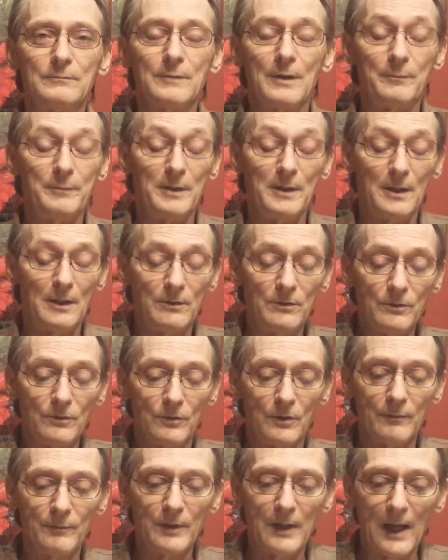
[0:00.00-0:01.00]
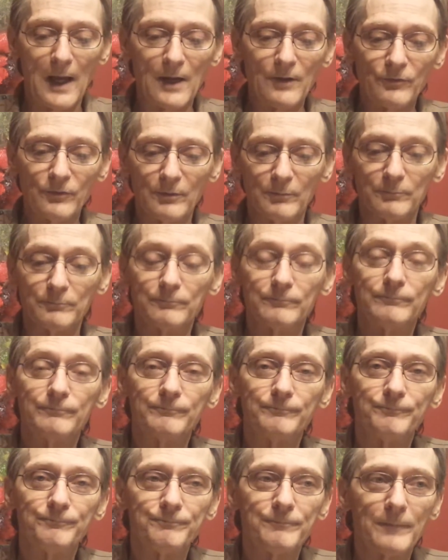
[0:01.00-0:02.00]
I mean, they do. I mean, ask them.
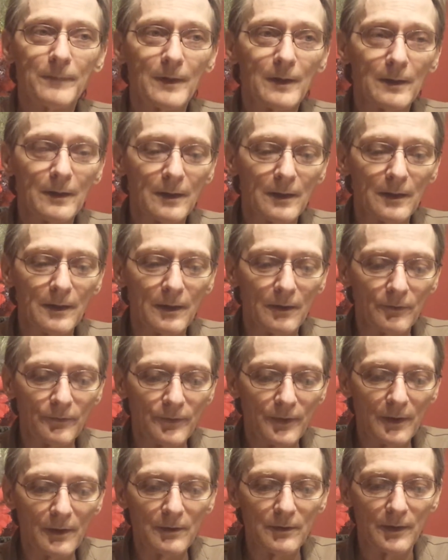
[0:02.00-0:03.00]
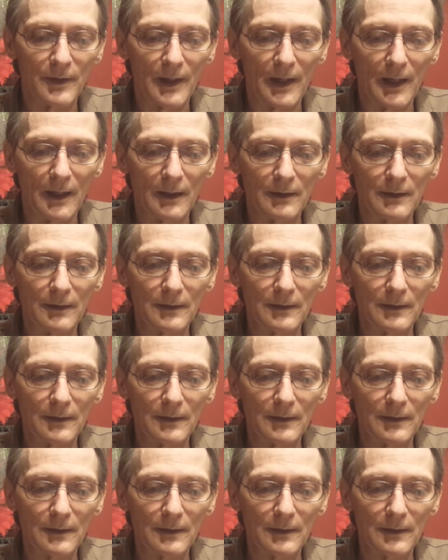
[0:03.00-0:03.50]
They'll tell you that.